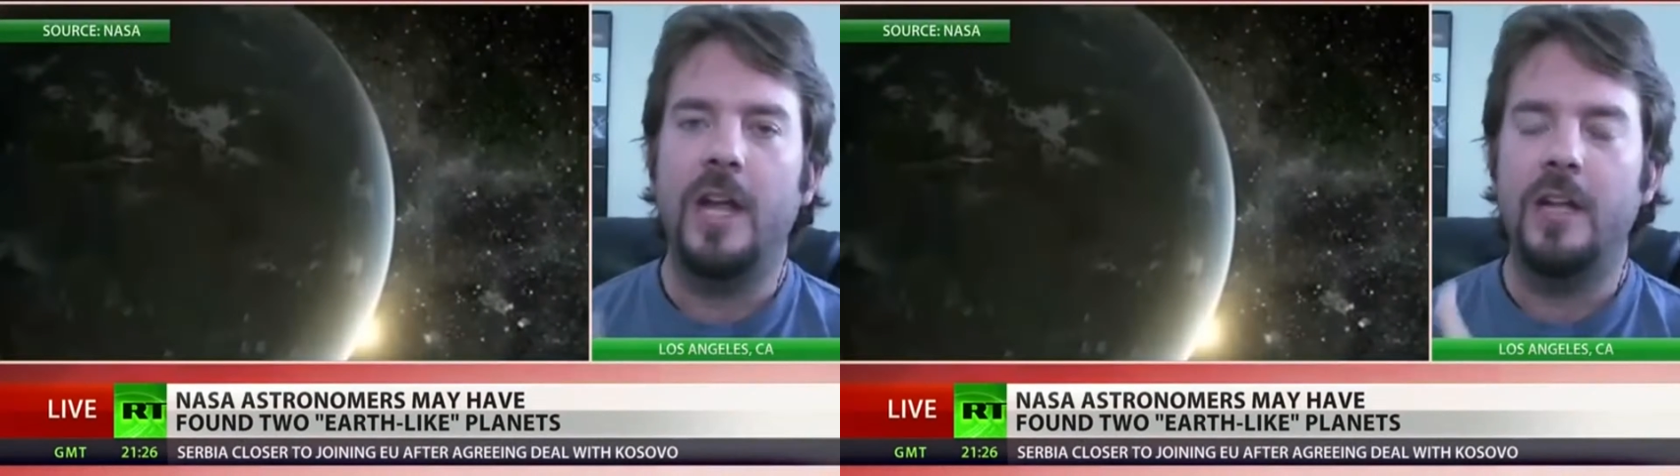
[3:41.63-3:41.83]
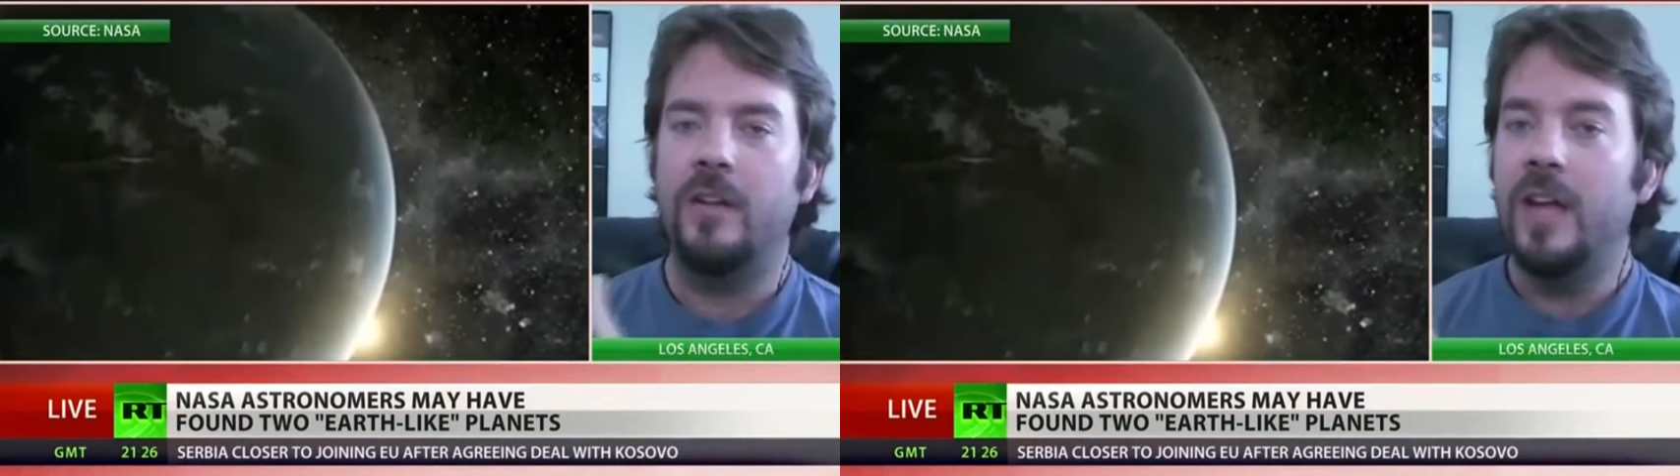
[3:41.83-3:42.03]

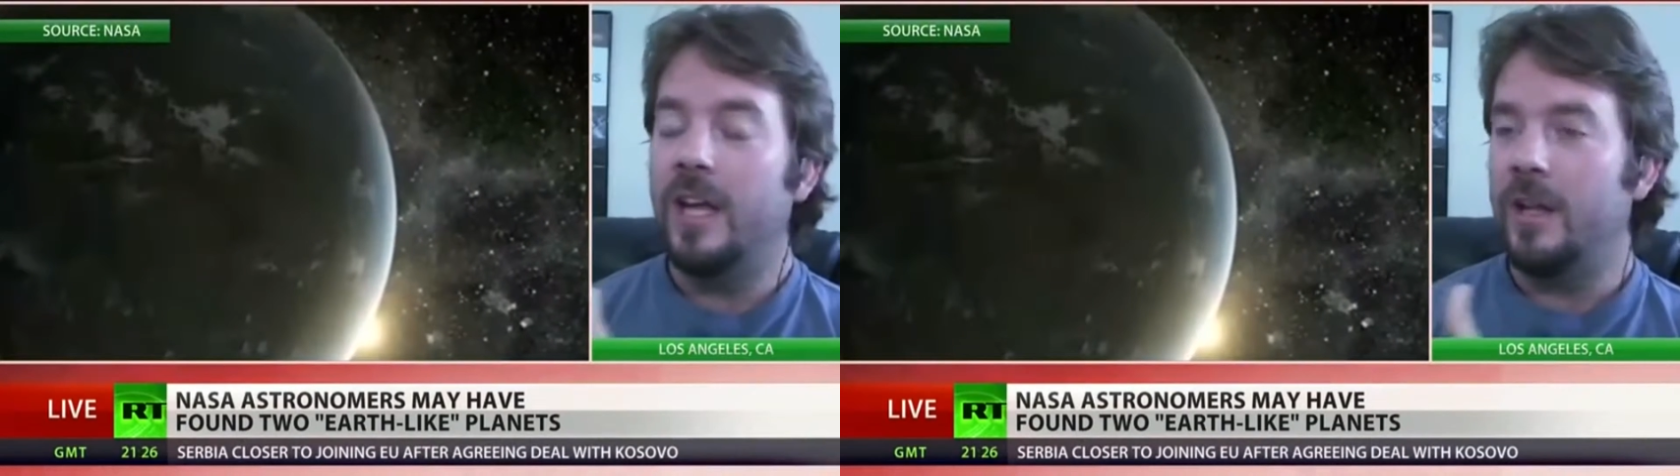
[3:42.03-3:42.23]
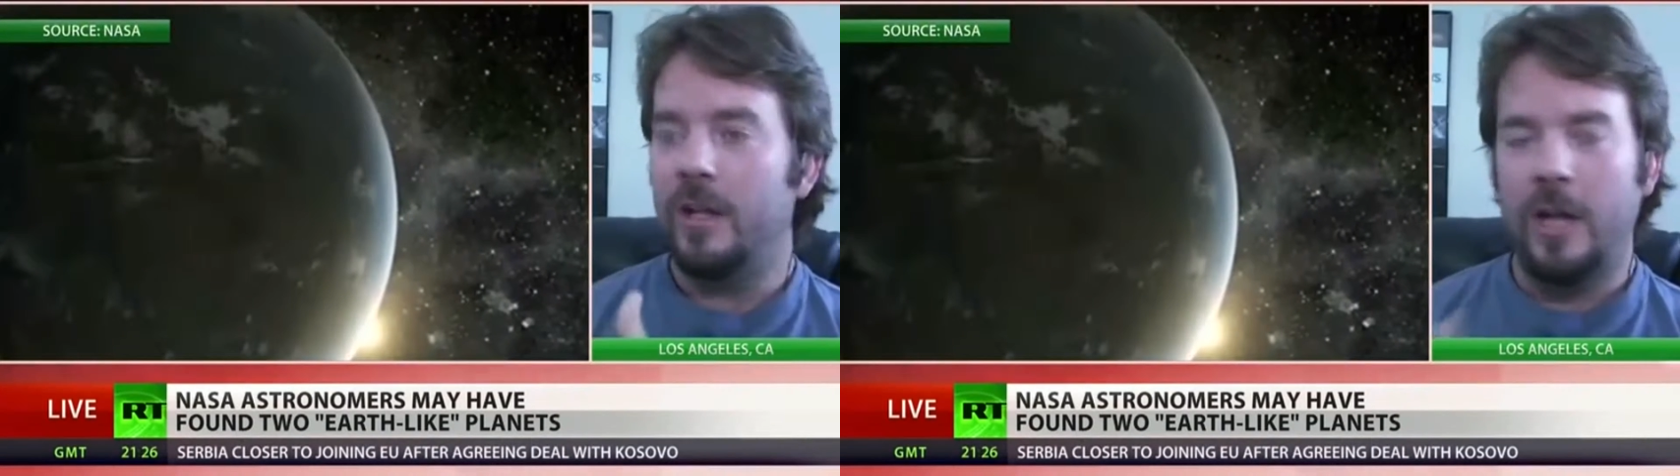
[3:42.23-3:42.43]
And
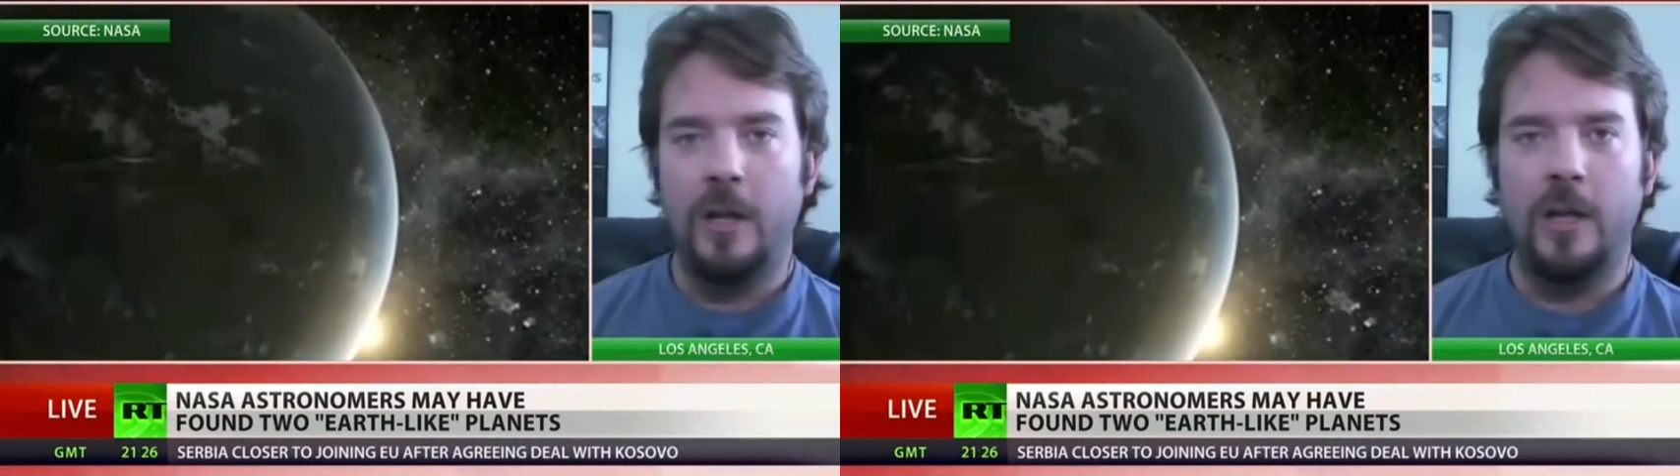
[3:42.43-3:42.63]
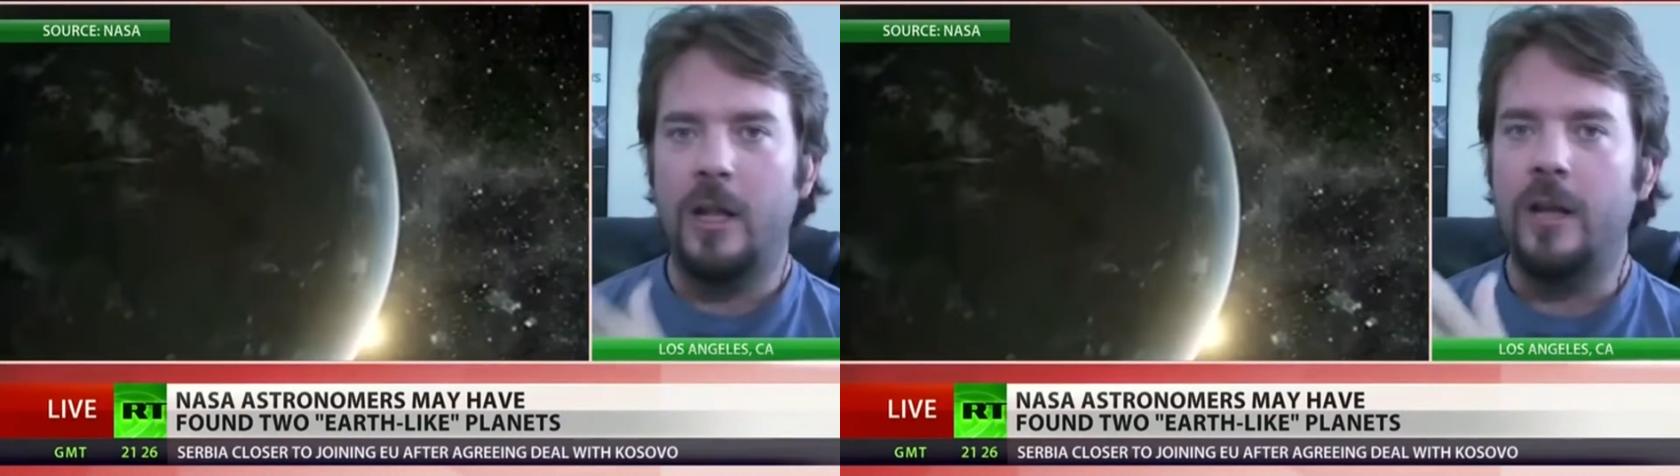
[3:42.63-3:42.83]

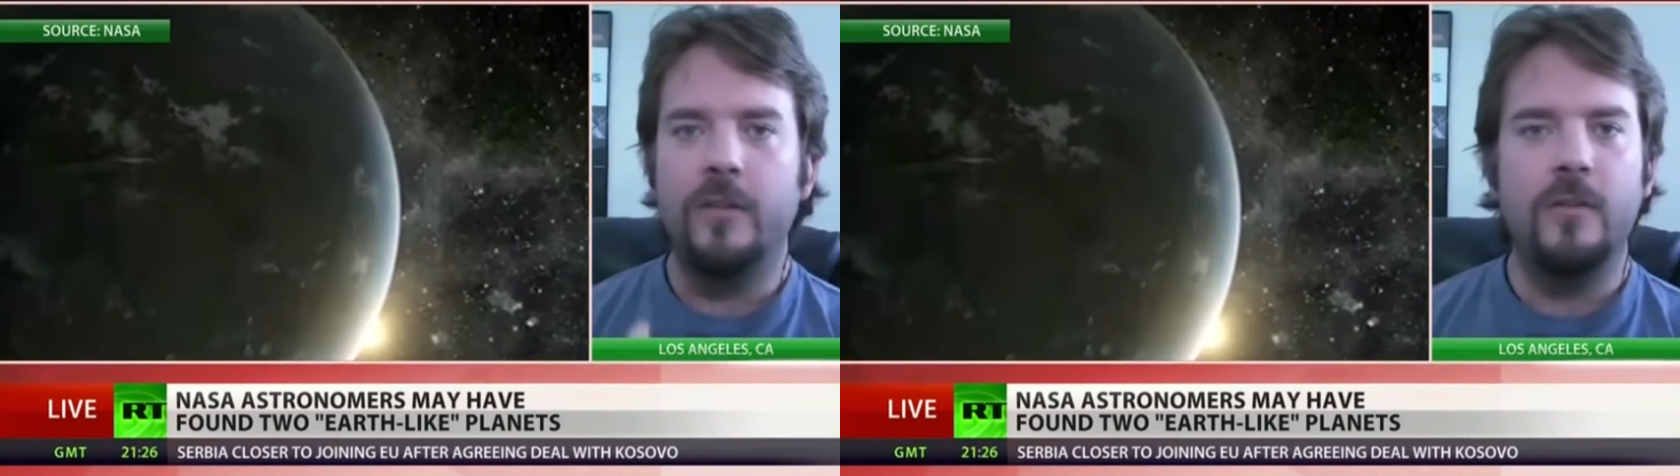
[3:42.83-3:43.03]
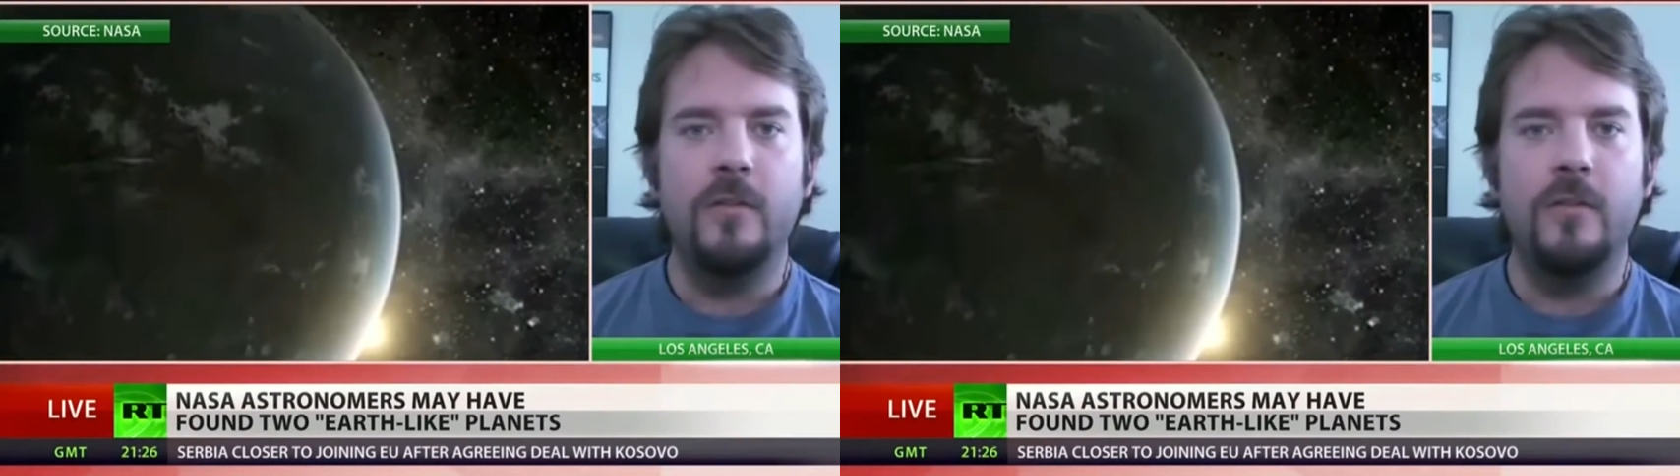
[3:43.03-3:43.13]
the likes